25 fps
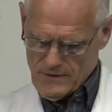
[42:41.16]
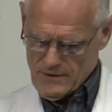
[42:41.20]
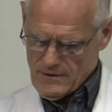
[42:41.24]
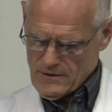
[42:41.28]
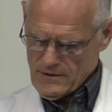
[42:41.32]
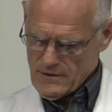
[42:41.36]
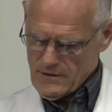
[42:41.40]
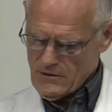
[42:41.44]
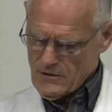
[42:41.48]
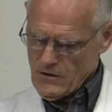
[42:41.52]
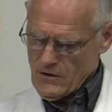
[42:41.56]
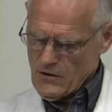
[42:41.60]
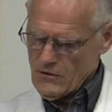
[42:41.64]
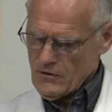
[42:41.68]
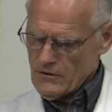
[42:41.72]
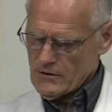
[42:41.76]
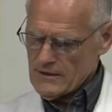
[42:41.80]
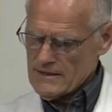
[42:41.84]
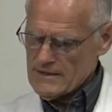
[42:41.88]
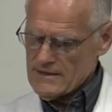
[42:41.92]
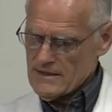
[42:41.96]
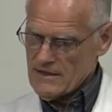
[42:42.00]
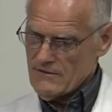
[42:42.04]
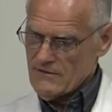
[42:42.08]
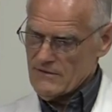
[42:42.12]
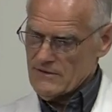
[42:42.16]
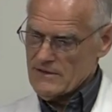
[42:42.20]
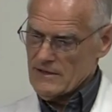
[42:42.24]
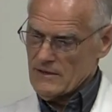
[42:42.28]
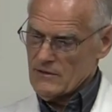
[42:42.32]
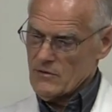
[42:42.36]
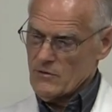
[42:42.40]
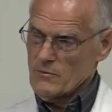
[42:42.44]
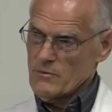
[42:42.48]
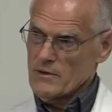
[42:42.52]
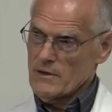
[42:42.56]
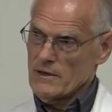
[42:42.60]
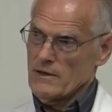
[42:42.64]
you know, how long does it have a
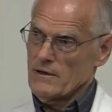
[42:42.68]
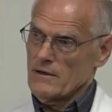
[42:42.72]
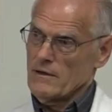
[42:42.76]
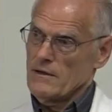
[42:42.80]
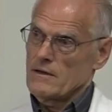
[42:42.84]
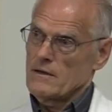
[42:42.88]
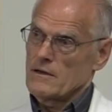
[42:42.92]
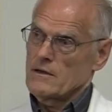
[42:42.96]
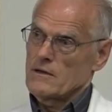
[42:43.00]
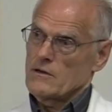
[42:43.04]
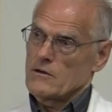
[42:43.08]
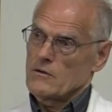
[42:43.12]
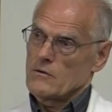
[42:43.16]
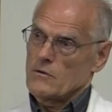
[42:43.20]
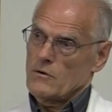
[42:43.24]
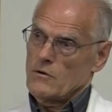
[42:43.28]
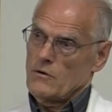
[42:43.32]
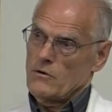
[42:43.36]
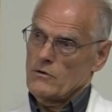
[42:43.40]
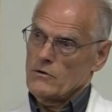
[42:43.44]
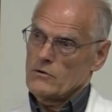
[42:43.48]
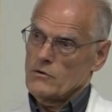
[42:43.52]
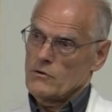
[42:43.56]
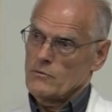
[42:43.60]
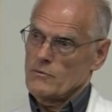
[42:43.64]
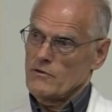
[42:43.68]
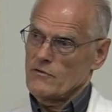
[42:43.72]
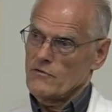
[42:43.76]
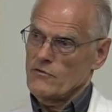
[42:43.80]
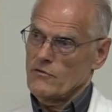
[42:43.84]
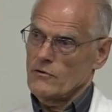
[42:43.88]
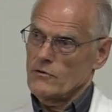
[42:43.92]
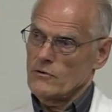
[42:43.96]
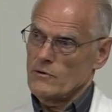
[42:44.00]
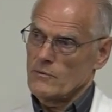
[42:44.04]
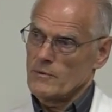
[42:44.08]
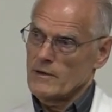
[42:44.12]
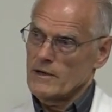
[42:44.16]
tick to be on you
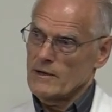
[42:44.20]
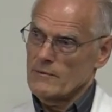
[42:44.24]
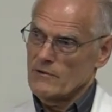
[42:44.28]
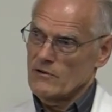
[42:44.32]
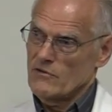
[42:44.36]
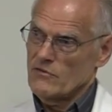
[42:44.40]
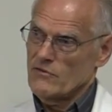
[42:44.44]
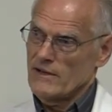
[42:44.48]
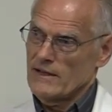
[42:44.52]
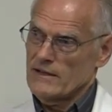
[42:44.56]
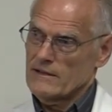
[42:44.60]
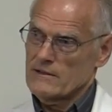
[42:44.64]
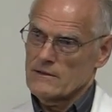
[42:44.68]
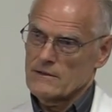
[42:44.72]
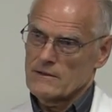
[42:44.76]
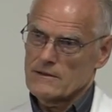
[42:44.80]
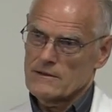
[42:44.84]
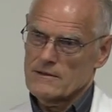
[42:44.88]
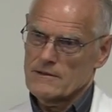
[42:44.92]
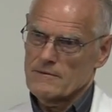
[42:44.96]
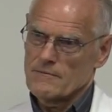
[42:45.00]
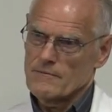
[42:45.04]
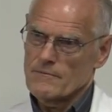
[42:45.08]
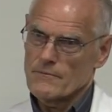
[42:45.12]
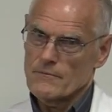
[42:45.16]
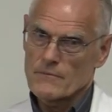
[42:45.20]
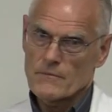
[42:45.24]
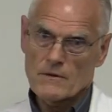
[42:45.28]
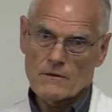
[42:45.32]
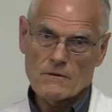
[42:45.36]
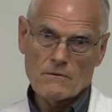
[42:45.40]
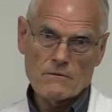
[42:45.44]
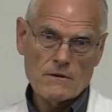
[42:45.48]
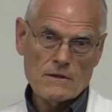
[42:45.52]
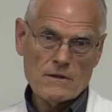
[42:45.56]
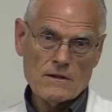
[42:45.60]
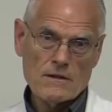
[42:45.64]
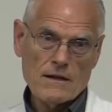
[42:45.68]
before you become infected?
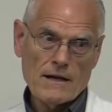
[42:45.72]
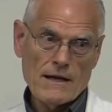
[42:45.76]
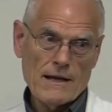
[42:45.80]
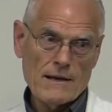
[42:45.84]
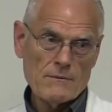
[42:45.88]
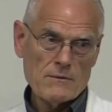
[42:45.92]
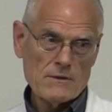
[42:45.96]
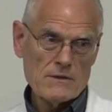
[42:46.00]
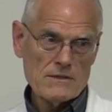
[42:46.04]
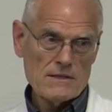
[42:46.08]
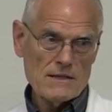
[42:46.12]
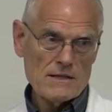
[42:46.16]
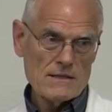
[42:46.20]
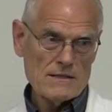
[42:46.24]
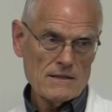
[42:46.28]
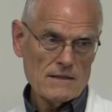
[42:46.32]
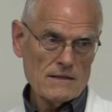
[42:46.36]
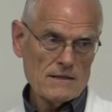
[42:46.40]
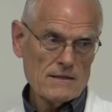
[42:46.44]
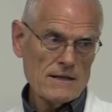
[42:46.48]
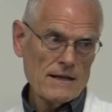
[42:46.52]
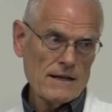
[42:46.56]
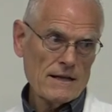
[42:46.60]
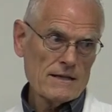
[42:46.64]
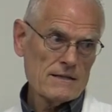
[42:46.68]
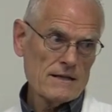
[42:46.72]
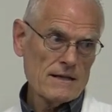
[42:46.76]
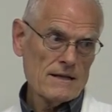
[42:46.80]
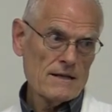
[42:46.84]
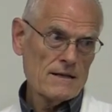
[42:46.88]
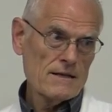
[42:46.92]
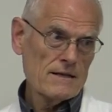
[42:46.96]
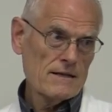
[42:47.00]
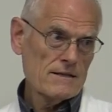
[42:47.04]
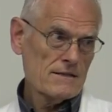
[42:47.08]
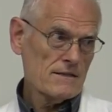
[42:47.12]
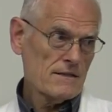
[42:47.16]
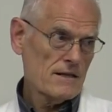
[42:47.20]
With Lyme disease, it takes at
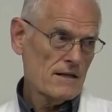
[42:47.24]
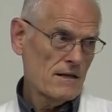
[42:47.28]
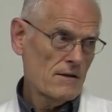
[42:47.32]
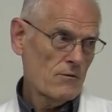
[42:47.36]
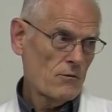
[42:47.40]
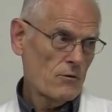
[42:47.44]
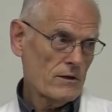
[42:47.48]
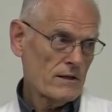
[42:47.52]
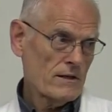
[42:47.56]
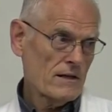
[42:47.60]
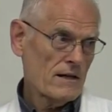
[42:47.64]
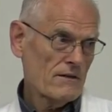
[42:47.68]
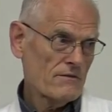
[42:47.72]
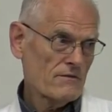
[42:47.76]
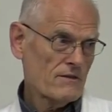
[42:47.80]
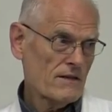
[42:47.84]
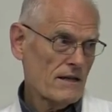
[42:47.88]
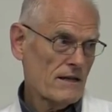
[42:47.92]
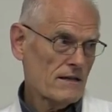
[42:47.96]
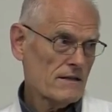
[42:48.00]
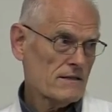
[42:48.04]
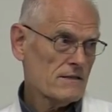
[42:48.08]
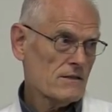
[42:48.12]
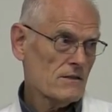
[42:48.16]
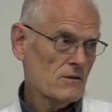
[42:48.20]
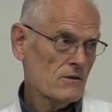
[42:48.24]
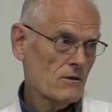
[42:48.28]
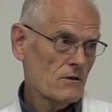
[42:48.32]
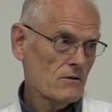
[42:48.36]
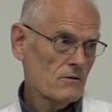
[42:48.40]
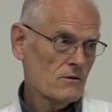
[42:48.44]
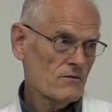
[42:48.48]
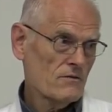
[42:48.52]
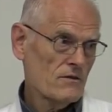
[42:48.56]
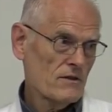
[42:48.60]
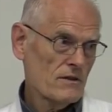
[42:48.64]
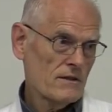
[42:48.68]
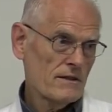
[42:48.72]
least one and a half days. You
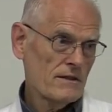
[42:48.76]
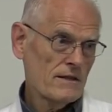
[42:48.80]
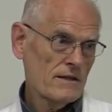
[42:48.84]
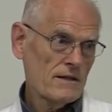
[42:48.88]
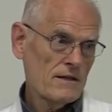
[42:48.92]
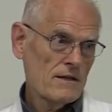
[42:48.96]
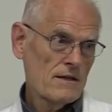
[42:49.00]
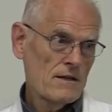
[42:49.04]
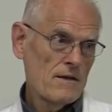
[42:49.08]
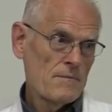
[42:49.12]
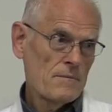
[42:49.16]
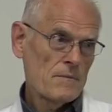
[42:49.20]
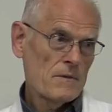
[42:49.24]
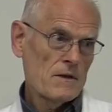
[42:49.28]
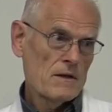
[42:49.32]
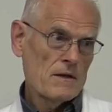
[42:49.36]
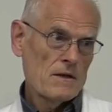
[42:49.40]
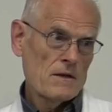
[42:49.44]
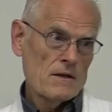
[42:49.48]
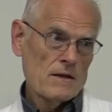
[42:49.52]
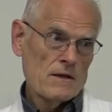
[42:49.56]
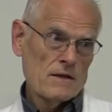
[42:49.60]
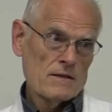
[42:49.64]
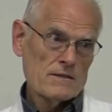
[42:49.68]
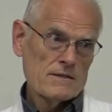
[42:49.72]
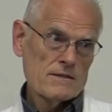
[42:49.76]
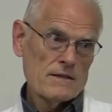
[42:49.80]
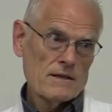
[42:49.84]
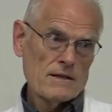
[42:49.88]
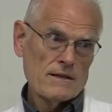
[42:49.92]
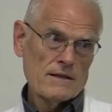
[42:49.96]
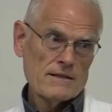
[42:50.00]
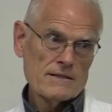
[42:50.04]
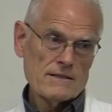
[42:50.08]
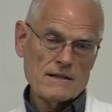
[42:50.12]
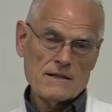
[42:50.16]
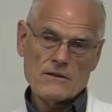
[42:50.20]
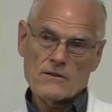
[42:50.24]
know, if the tick is there
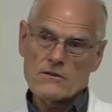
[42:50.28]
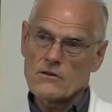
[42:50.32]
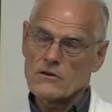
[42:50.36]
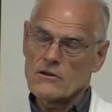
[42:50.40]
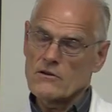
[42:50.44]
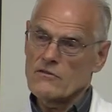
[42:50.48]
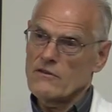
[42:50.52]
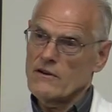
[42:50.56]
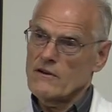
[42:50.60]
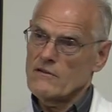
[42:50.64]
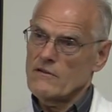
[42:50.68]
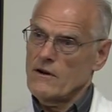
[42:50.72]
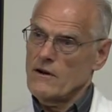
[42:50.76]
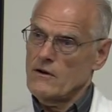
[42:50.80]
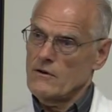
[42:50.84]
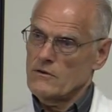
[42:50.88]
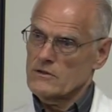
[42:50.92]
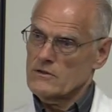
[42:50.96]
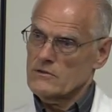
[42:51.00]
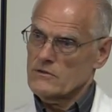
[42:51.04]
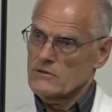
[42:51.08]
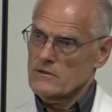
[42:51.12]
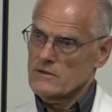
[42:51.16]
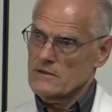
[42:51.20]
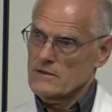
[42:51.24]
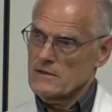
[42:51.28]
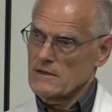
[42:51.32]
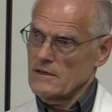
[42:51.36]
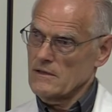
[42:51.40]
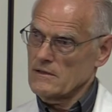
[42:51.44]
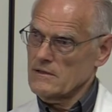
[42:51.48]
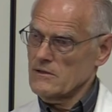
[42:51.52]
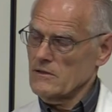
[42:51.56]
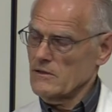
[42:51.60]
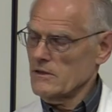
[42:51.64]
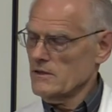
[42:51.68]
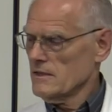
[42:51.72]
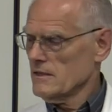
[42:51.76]
less than 35 hours, uh,
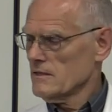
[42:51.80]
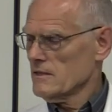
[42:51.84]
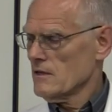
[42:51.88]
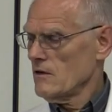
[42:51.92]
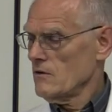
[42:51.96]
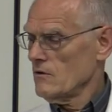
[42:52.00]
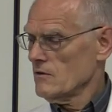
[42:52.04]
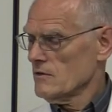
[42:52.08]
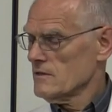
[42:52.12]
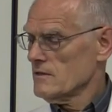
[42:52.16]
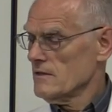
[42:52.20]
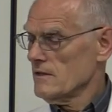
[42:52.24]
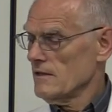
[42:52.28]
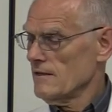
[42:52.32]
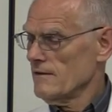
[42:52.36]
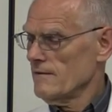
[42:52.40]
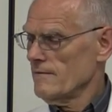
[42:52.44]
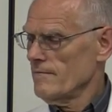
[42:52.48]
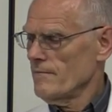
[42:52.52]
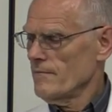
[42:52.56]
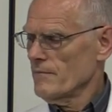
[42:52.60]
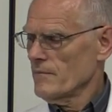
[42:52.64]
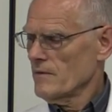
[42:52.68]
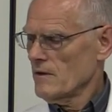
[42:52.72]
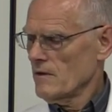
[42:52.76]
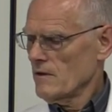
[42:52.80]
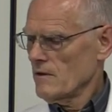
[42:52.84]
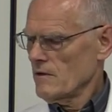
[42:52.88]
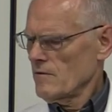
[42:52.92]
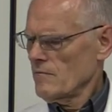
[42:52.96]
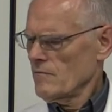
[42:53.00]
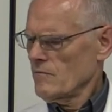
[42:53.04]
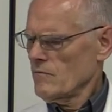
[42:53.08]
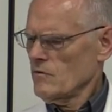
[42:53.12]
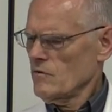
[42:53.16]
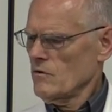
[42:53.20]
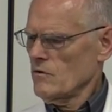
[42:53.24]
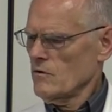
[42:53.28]
36 hours, then
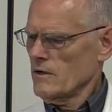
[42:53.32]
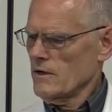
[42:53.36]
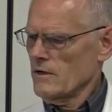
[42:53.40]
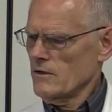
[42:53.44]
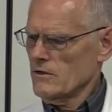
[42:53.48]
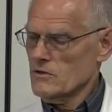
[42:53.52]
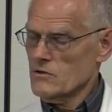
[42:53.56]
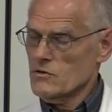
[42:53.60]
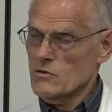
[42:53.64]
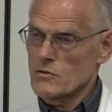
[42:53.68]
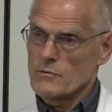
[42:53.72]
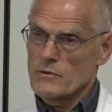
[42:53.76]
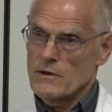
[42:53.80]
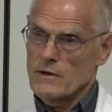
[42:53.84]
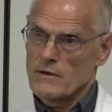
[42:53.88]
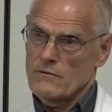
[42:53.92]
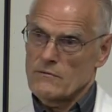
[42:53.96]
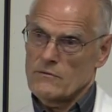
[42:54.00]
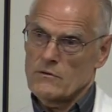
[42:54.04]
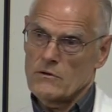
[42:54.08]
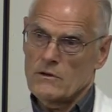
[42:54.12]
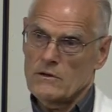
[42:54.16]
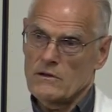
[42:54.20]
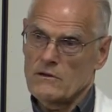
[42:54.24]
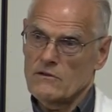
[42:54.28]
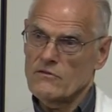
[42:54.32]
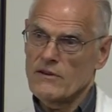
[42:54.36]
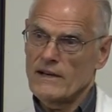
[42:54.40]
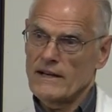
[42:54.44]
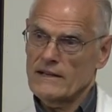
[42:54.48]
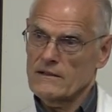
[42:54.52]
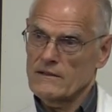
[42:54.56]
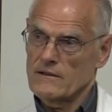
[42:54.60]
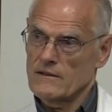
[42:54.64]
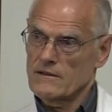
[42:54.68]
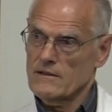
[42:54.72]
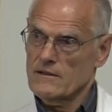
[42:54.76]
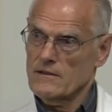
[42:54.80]
you can assume you're not
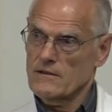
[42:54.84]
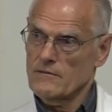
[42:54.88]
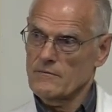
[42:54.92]
infected.